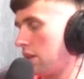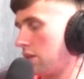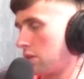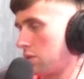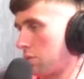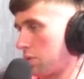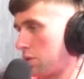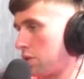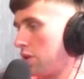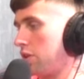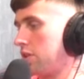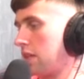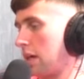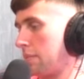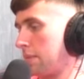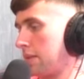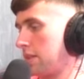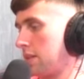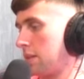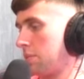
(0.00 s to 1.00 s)
So there was two
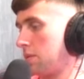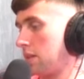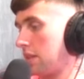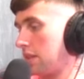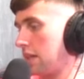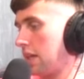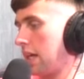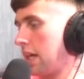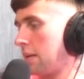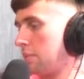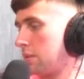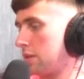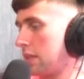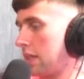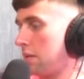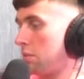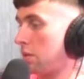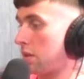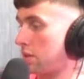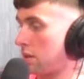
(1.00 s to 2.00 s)
championships. You had the
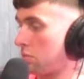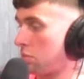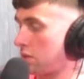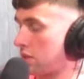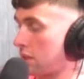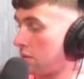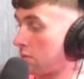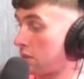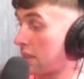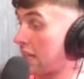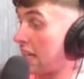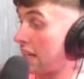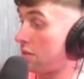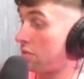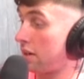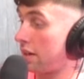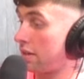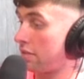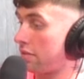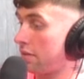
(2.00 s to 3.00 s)
IMC, which I was a kid
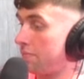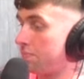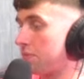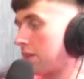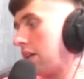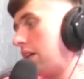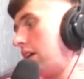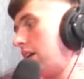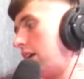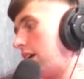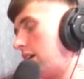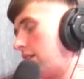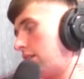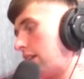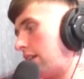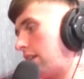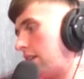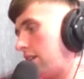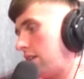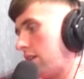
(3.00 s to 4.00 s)
rider in. Mm-hmm.
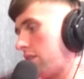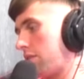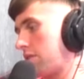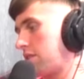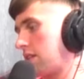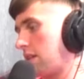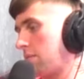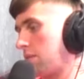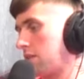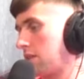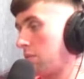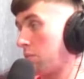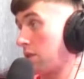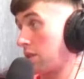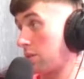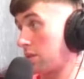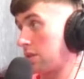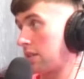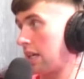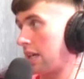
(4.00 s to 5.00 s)
Then you had the other championship,
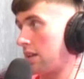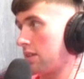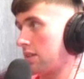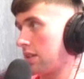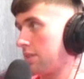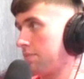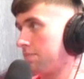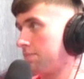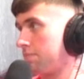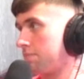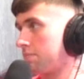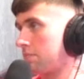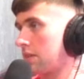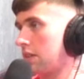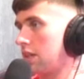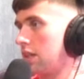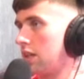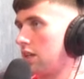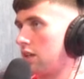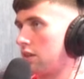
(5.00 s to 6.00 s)
which I was an adult in.
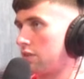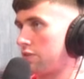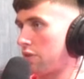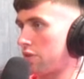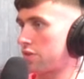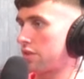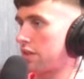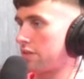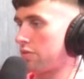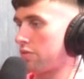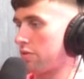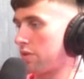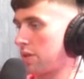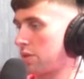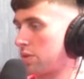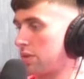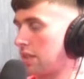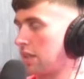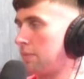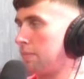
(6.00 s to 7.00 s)
First ever
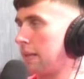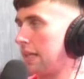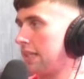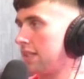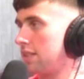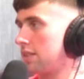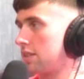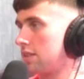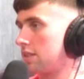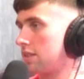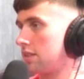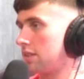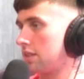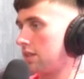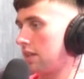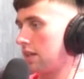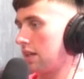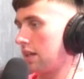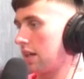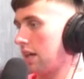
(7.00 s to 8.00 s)
race was in the bees,
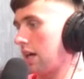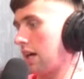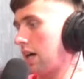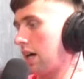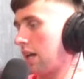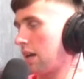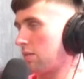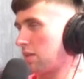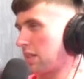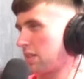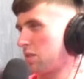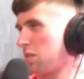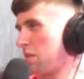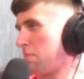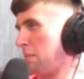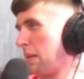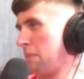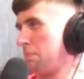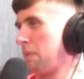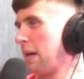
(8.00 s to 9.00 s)
and I was like sort
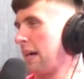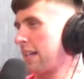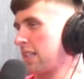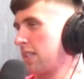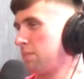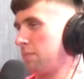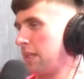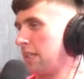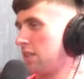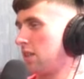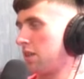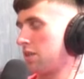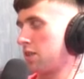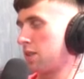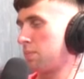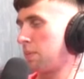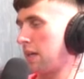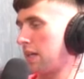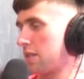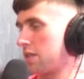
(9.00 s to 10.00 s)
of mid pack in the bees, nothing
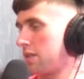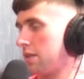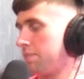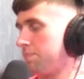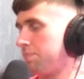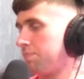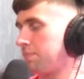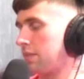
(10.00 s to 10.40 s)
special.